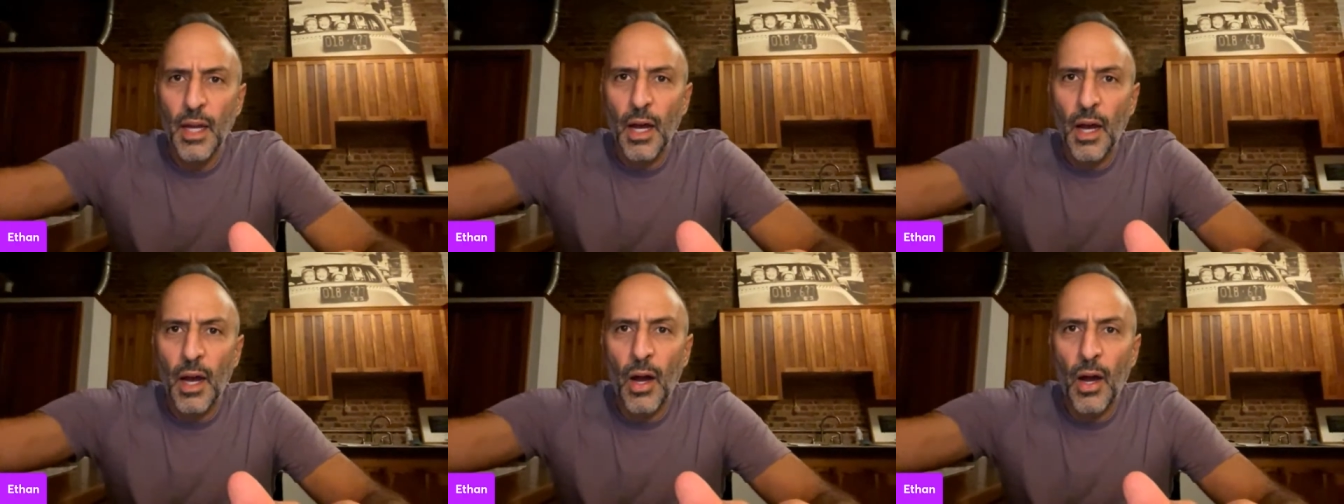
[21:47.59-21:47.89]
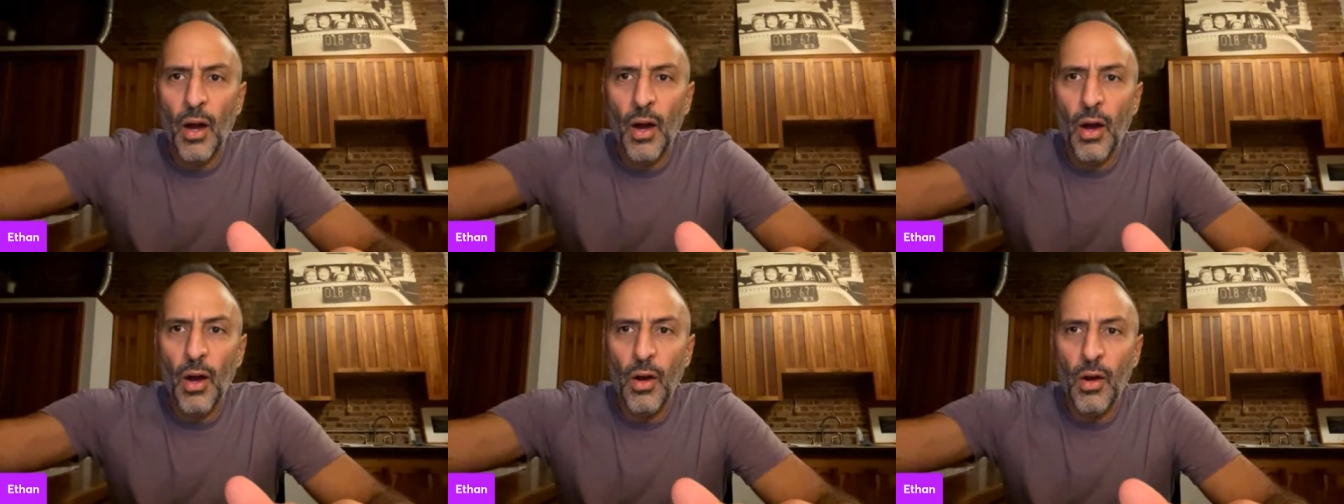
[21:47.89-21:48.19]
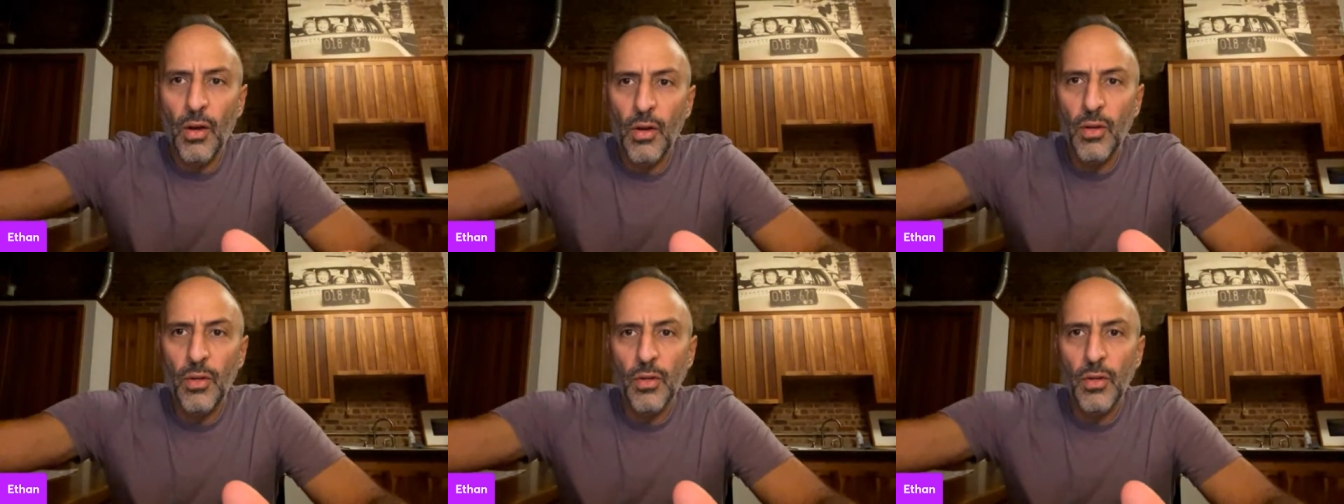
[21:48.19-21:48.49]

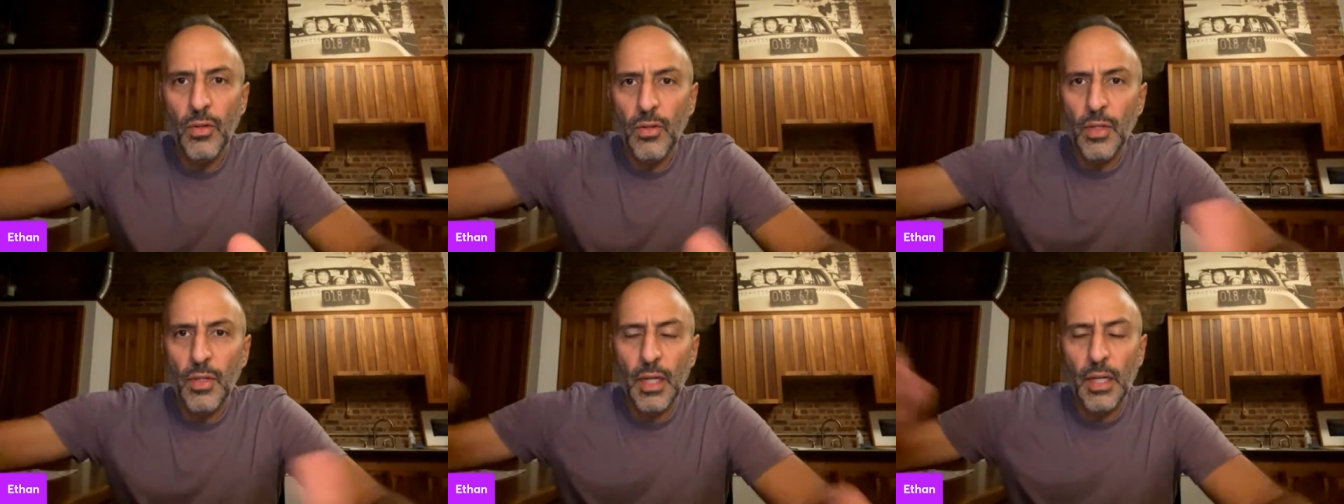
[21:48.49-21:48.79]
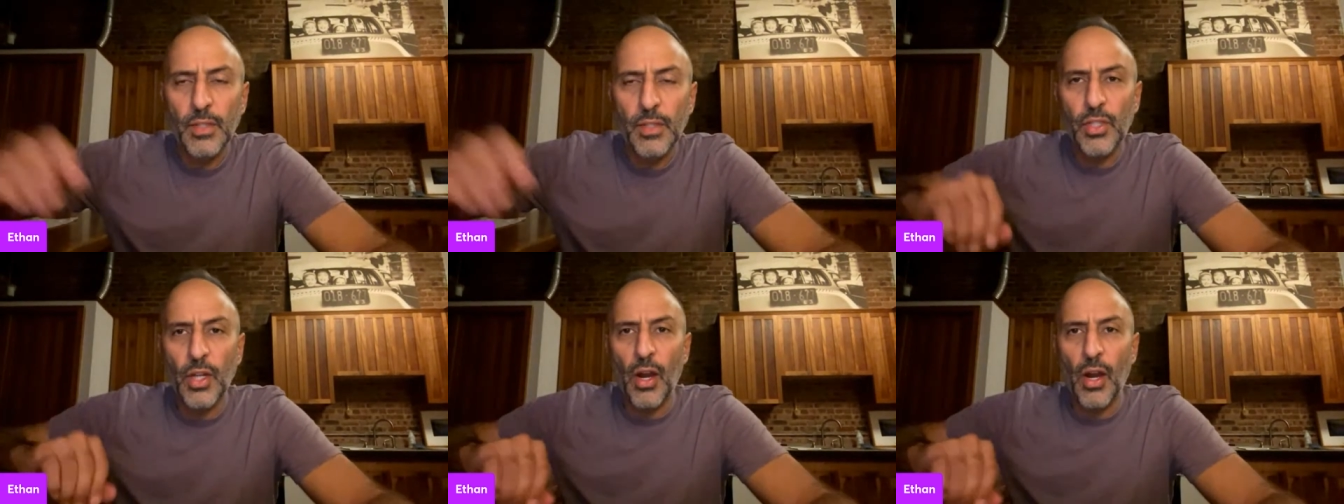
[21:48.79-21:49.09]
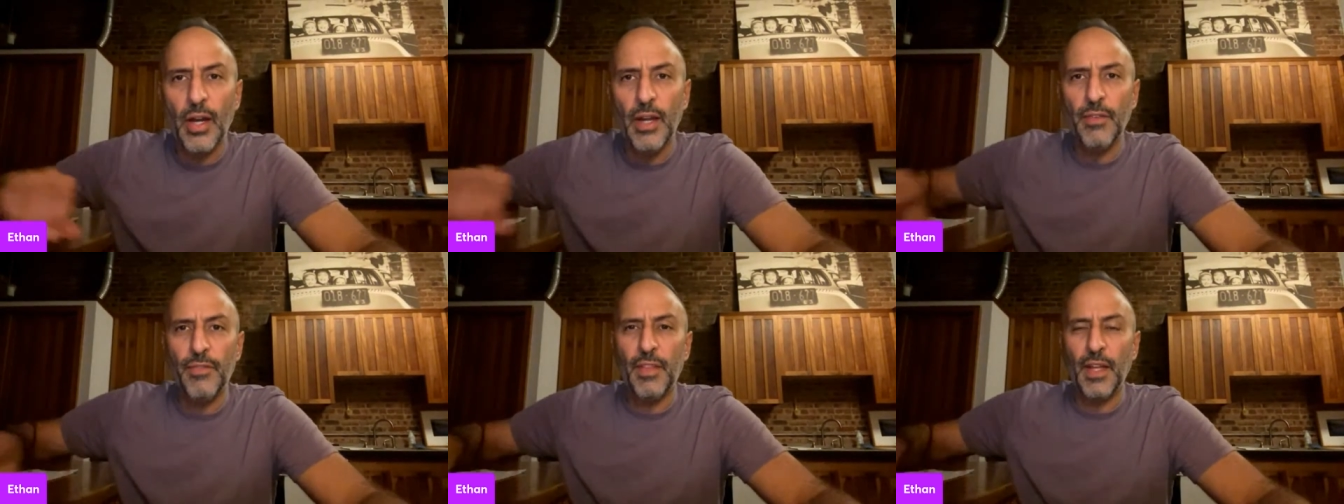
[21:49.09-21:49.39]
Oh,
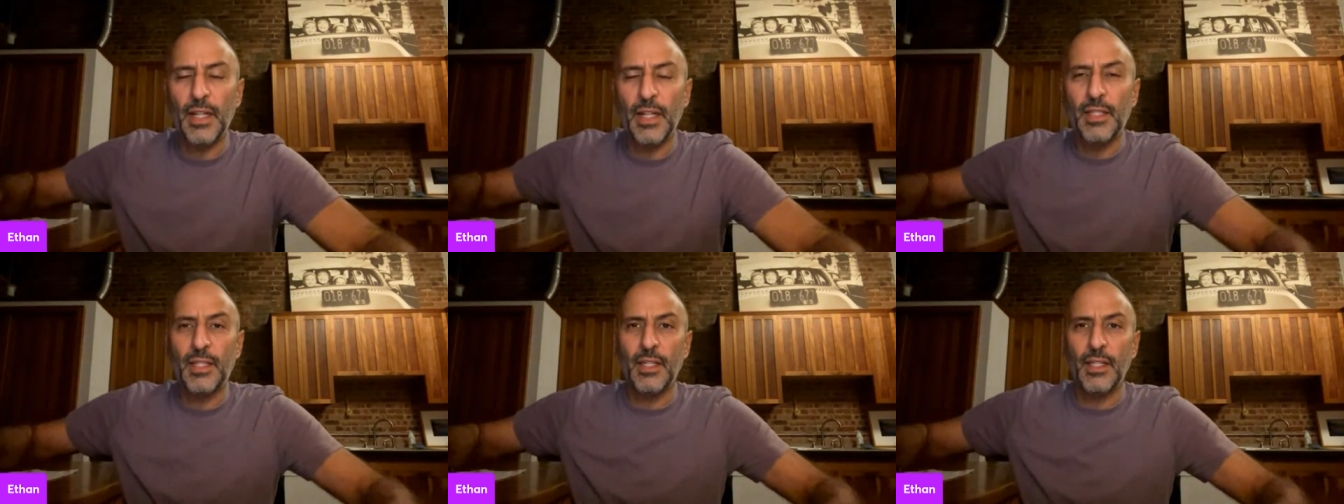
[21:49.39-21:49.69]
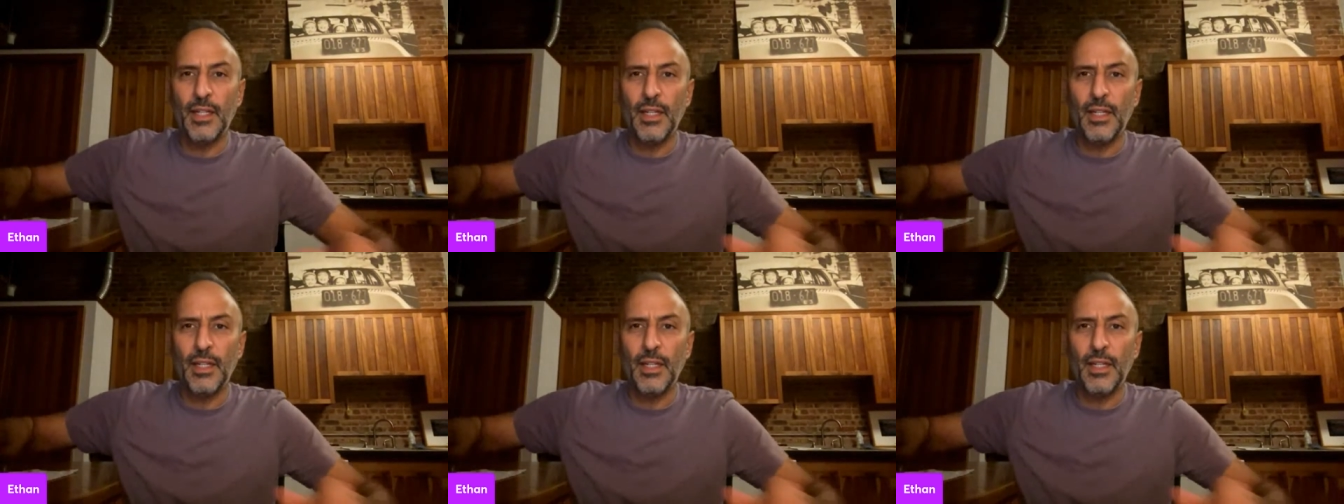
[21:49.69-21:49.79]
sorry if that's